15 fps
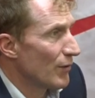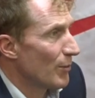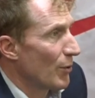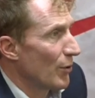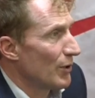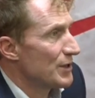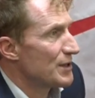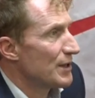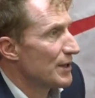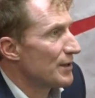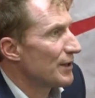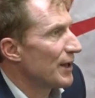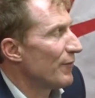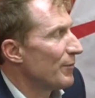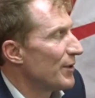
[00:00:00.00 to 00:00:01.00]
reports that
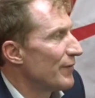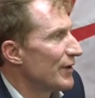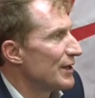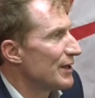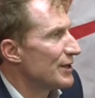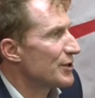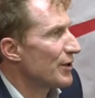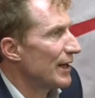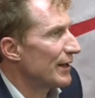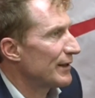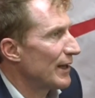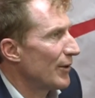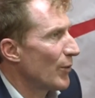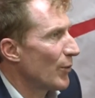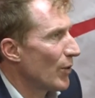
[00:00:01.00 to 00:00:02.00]
the government of India has cracked
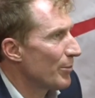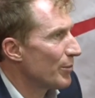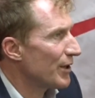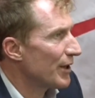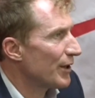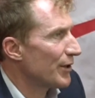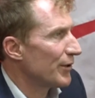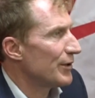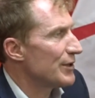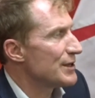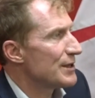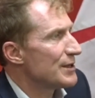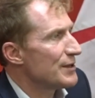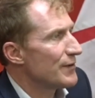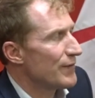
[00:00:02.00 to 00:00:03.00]
down on one particular
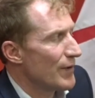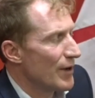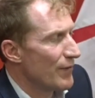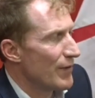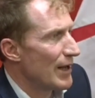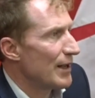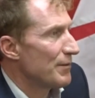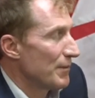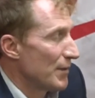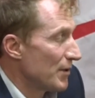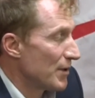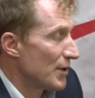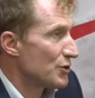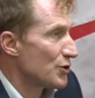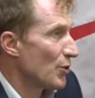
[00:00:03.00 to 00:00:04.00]
instance of that,
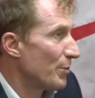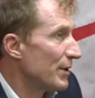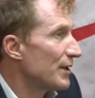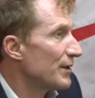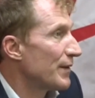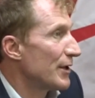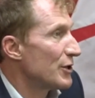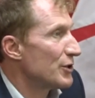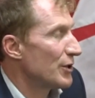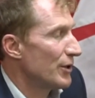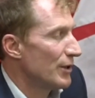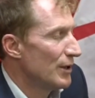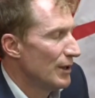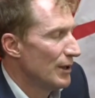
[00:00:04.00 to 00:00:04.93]
and so be it, they should.